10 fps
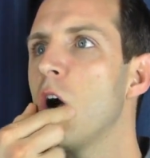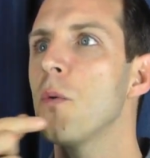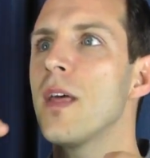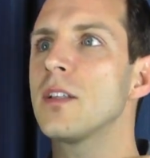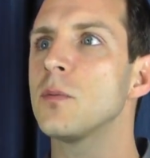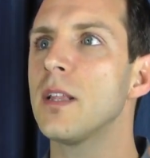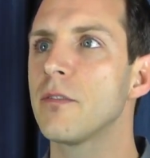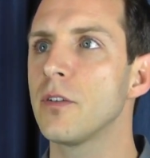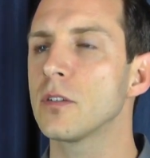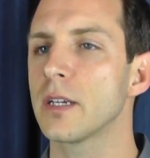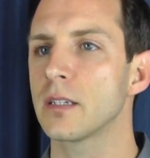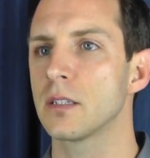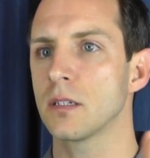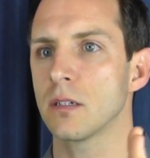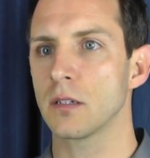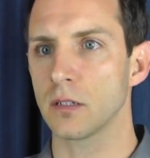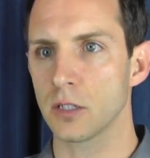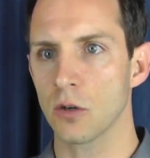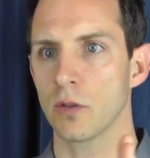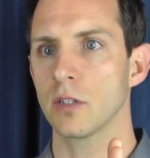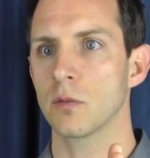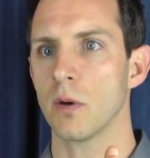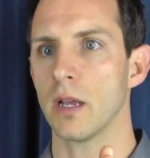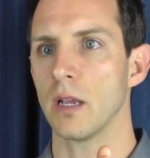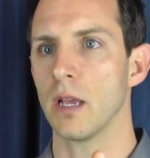that's what that feels like to go this way.